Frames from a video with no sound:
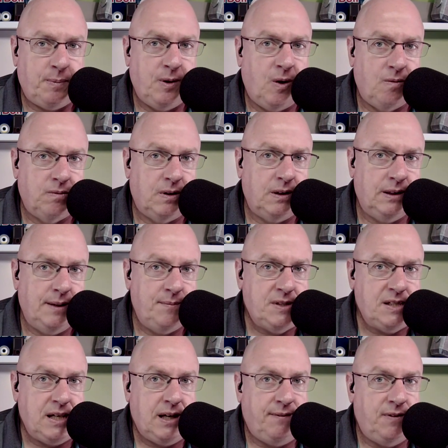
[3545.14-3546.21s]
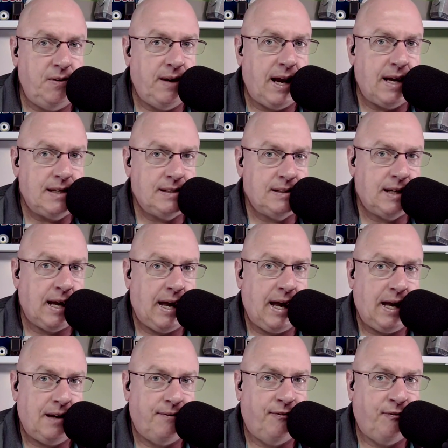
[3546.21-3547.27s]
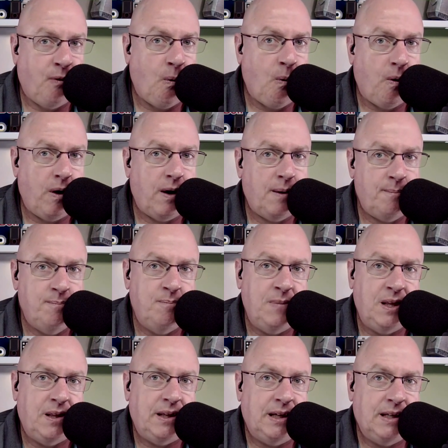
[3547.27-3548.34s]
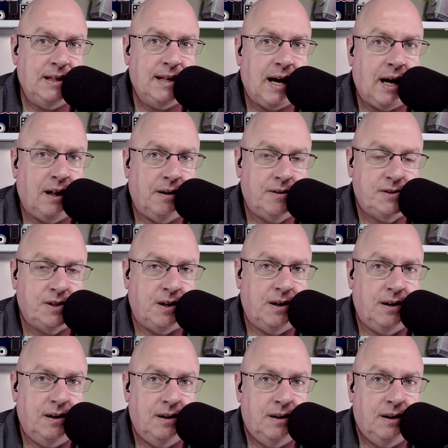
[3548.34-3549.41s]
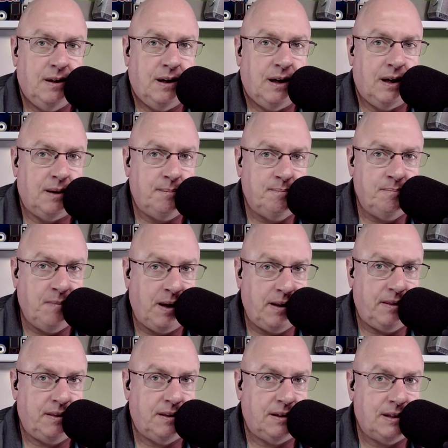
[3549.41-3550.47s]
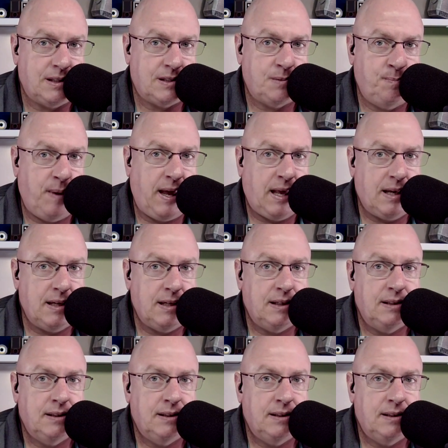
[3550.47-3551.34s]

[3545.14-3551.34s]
over at Libsyn if you guys had $4 million a month to spend?